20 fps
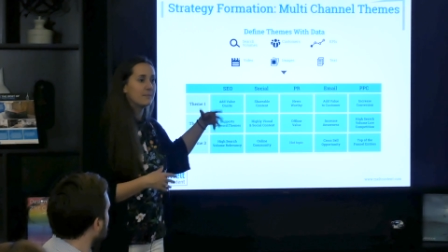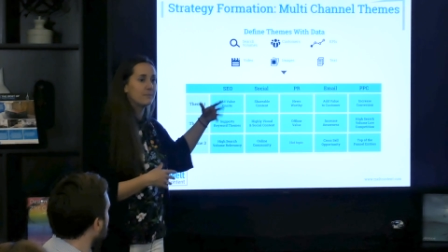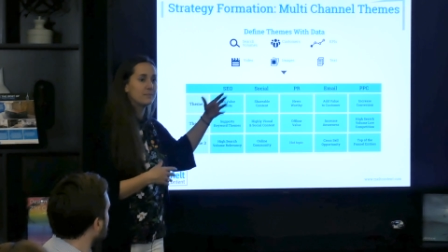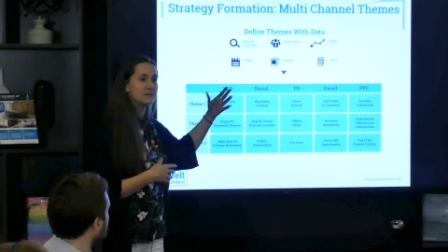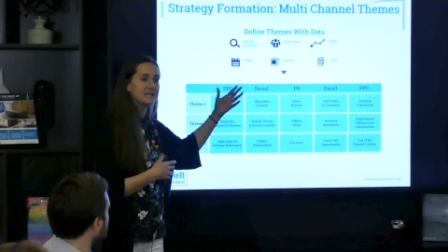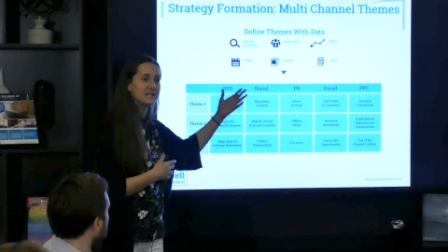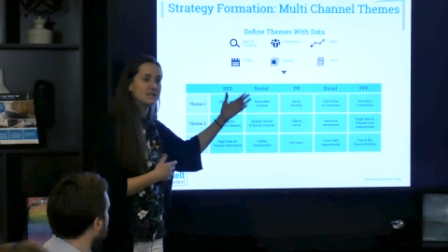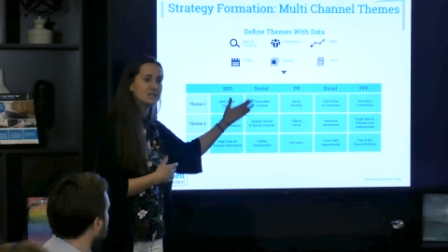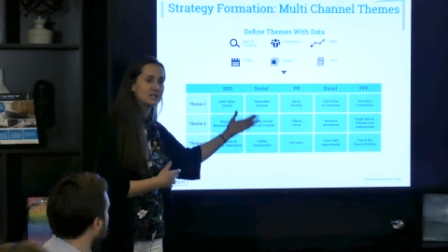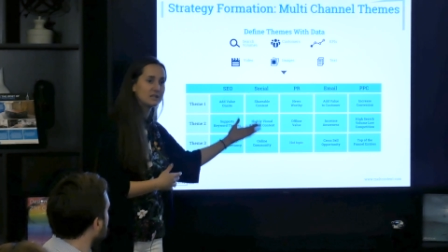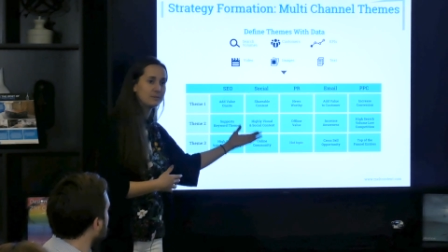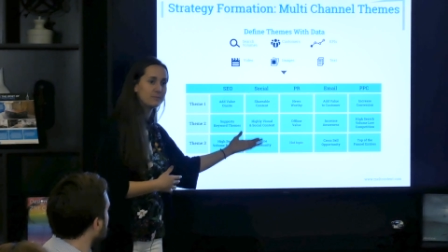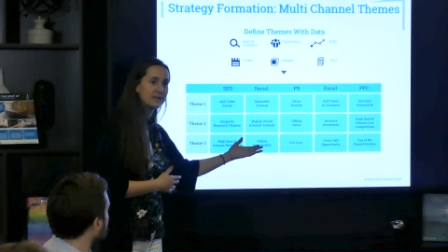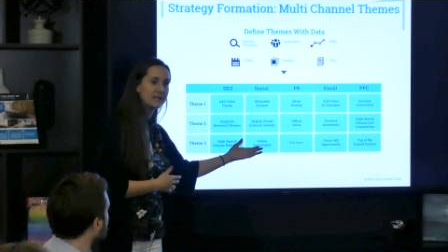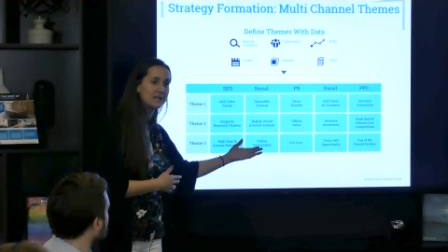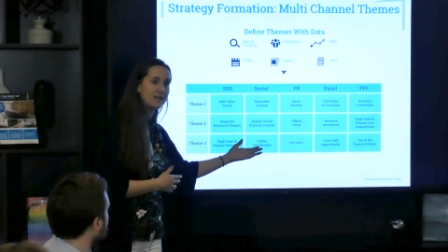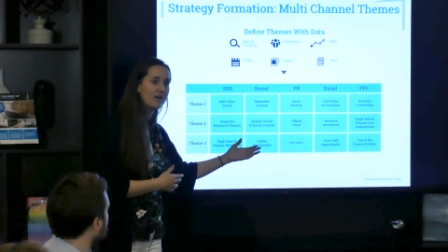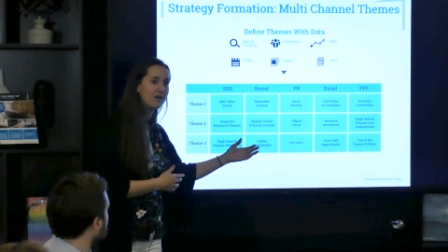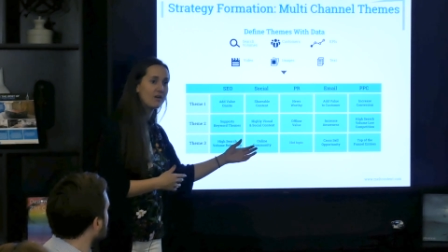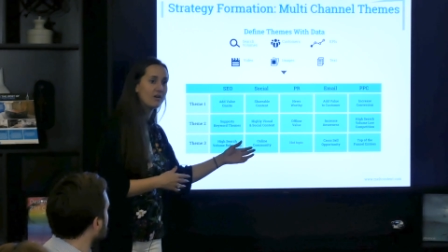and potentially
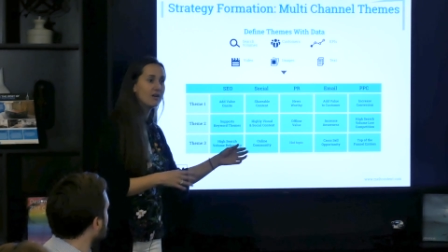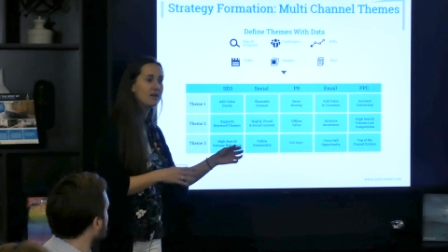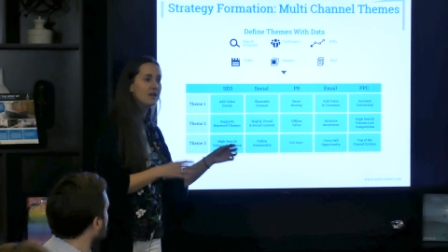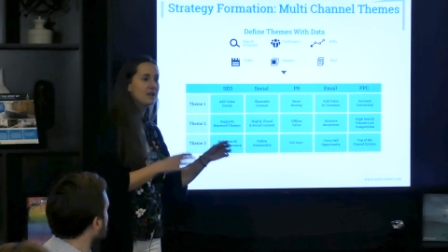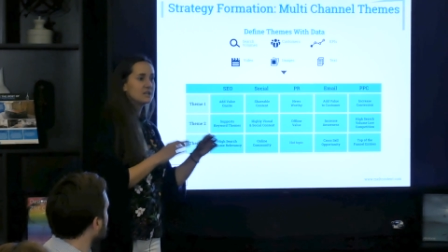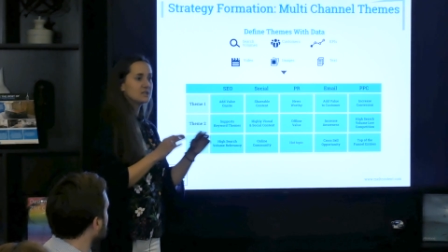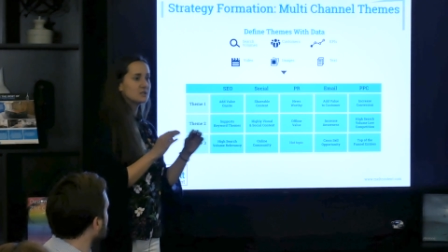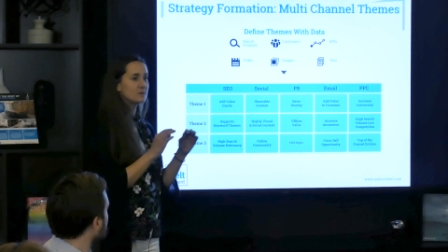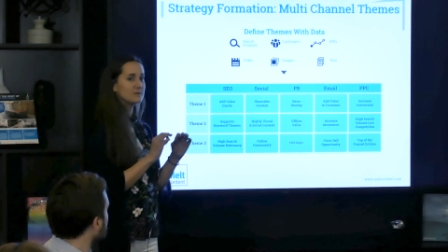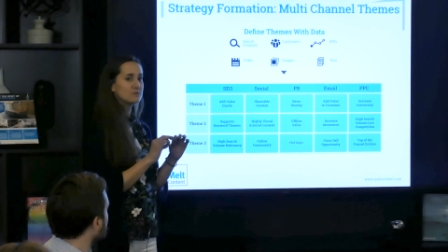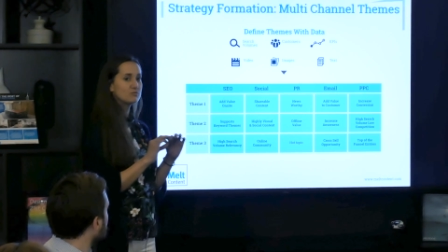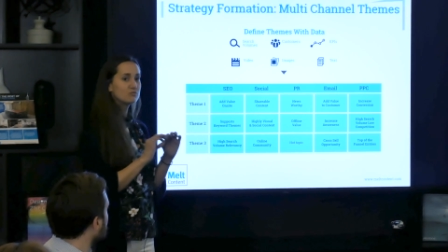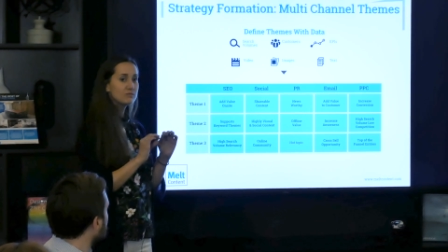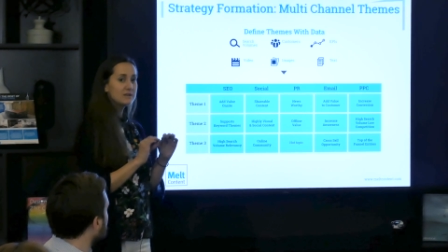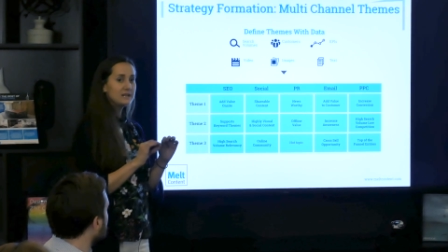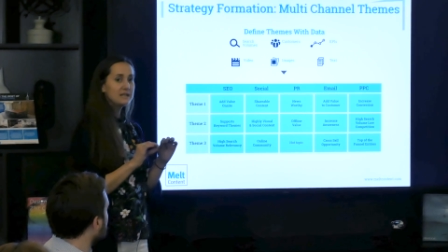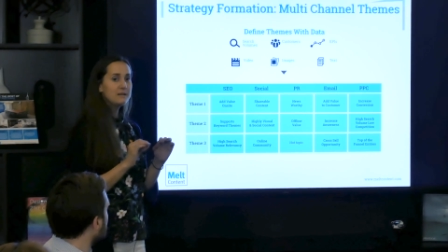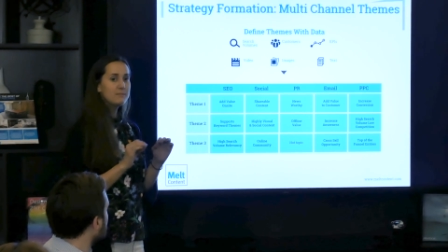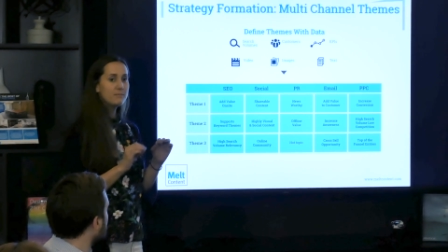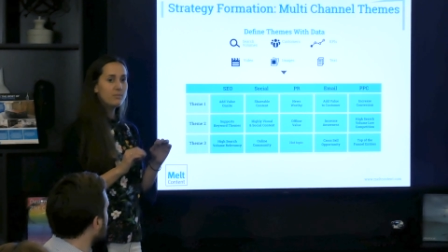PR. So it's
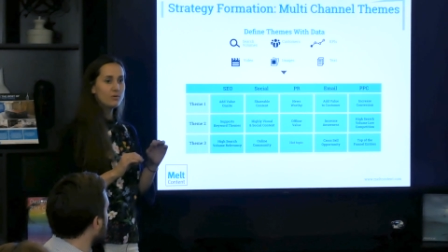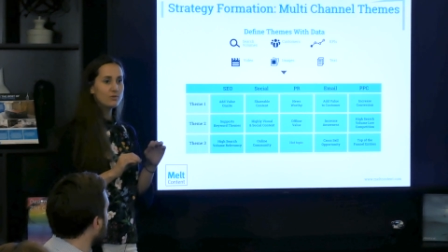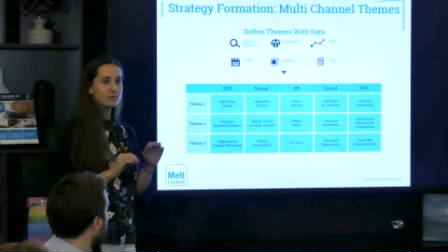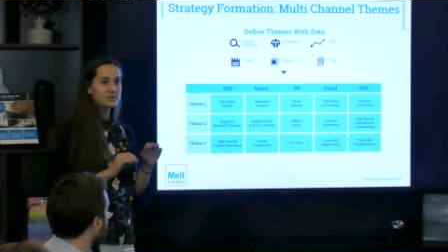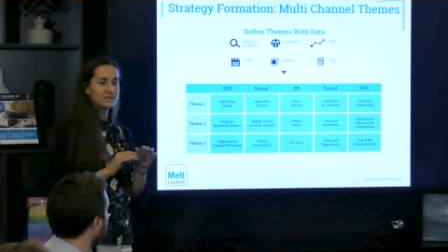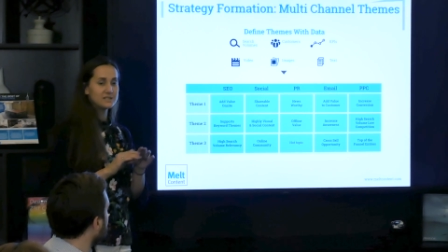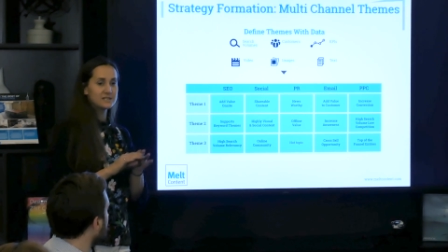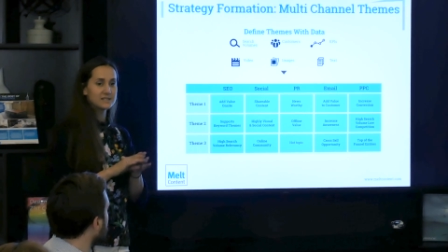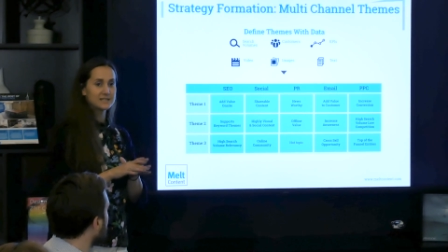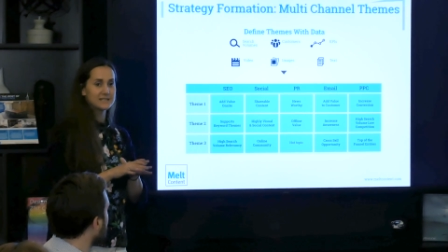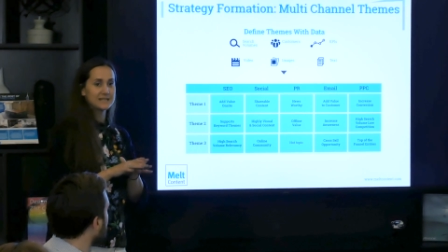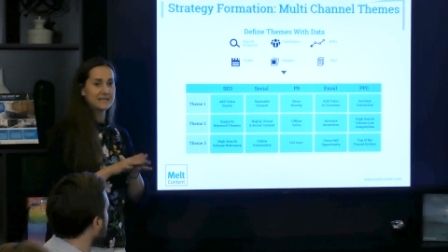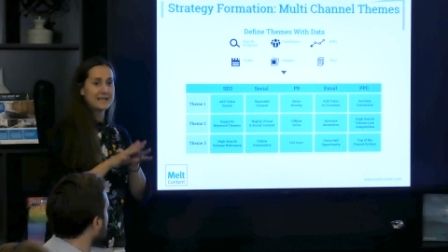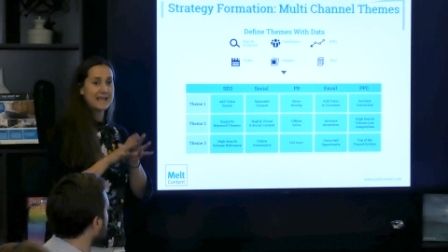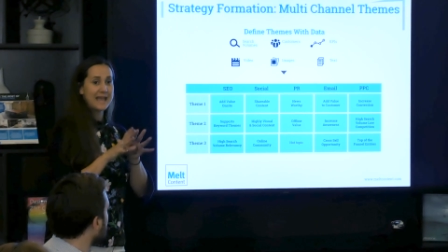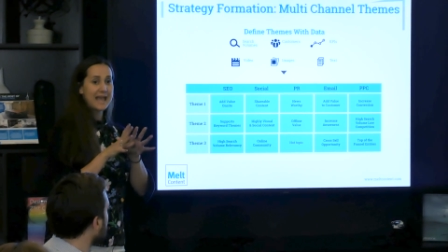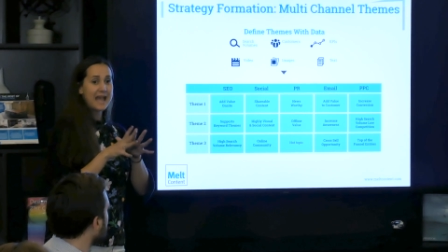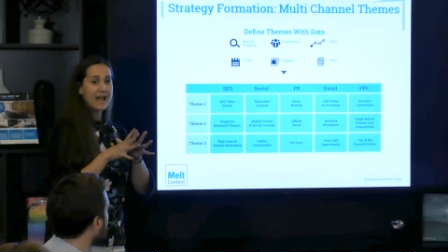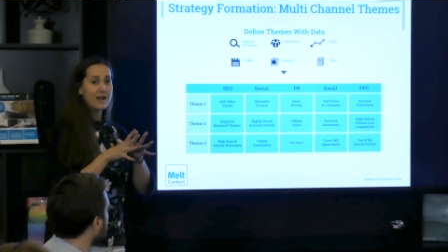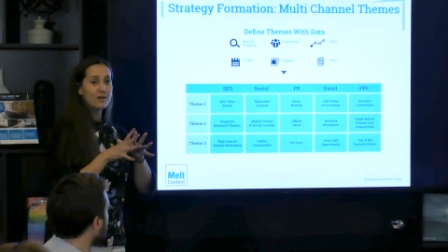really important to
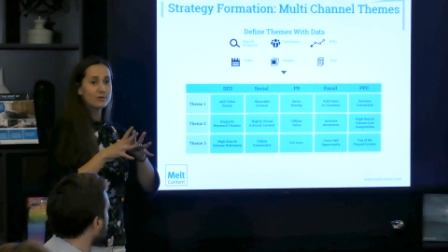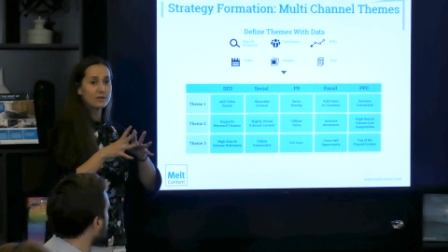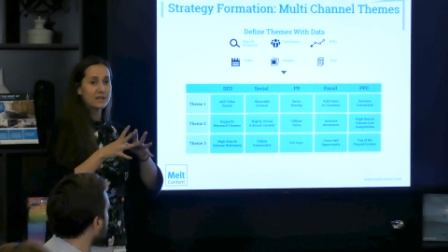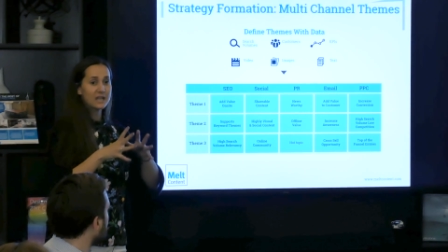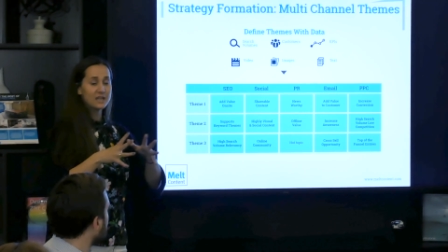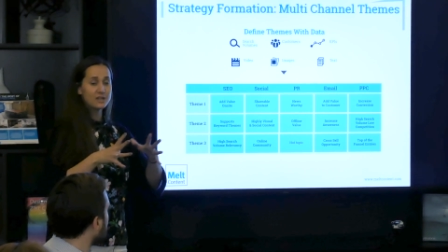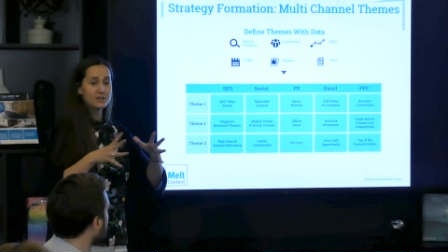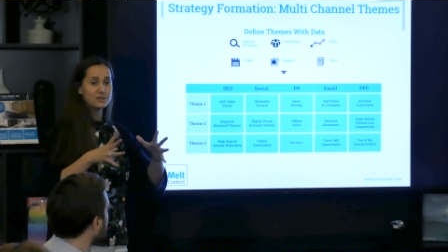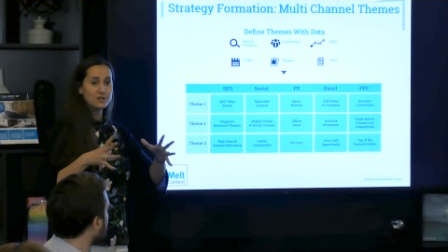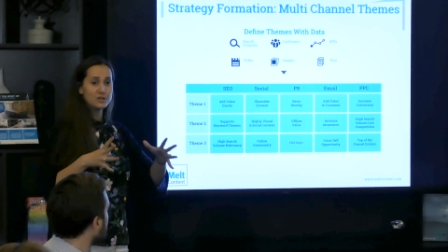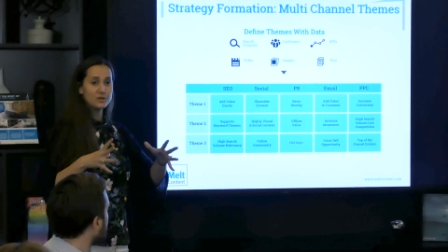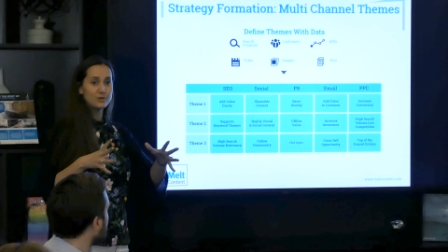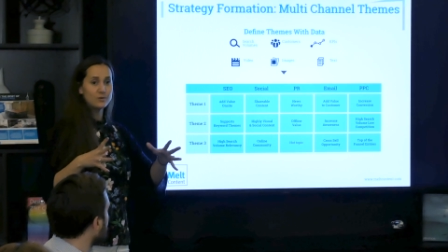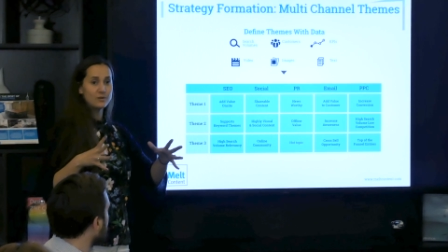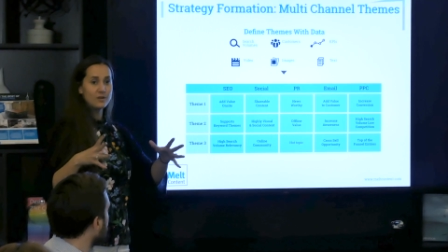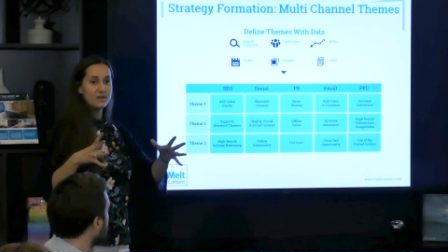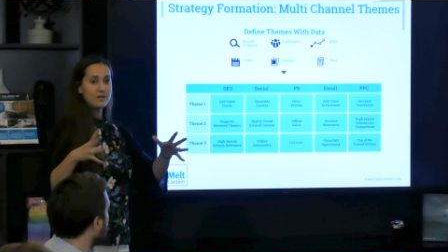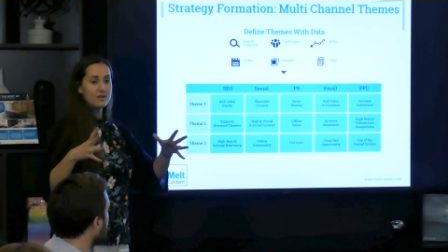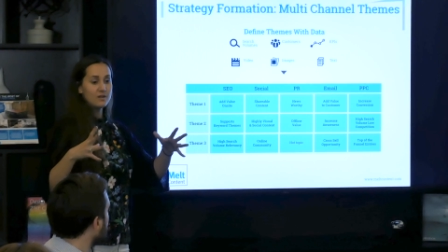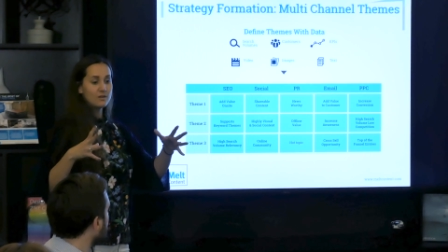see how can
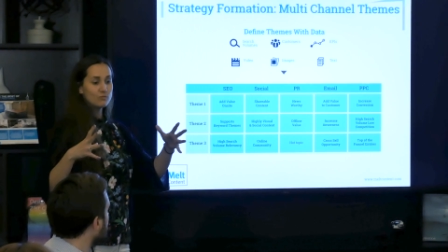you